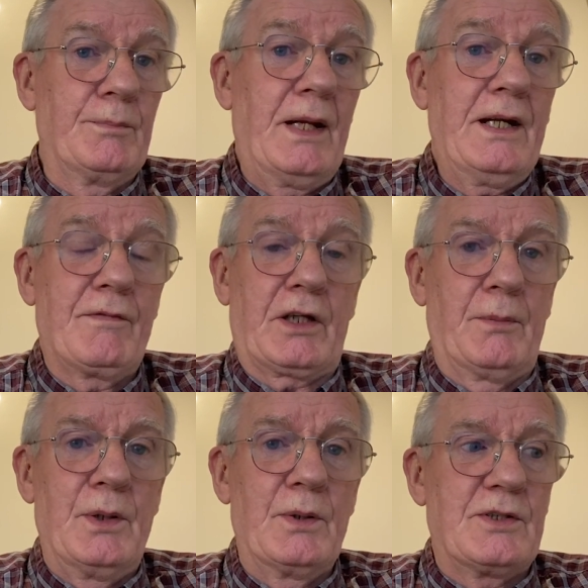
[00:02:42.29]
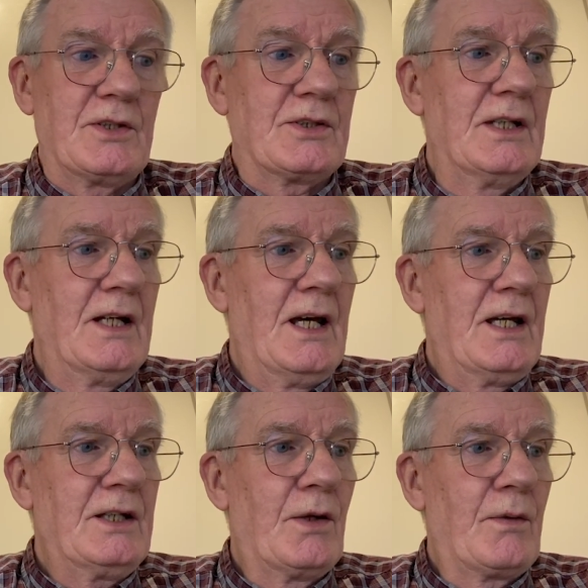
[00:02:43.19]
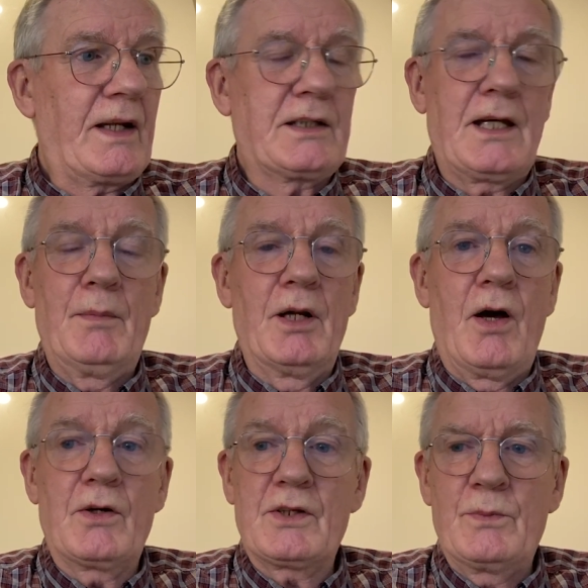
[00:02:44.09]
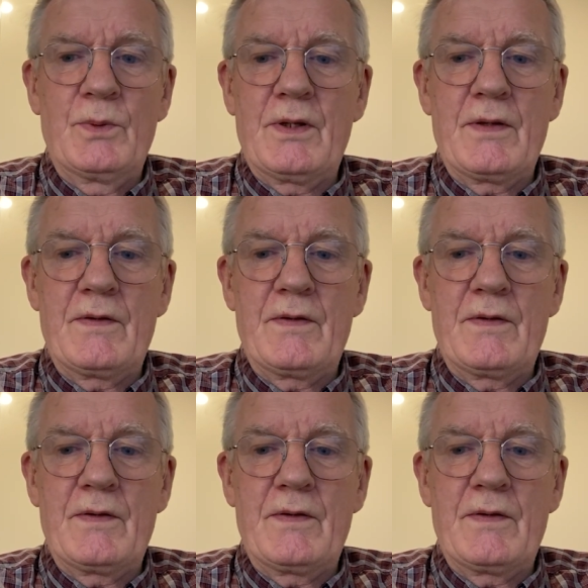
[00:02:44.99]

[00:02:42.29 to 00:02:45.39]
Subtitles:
many of the communities, that come along.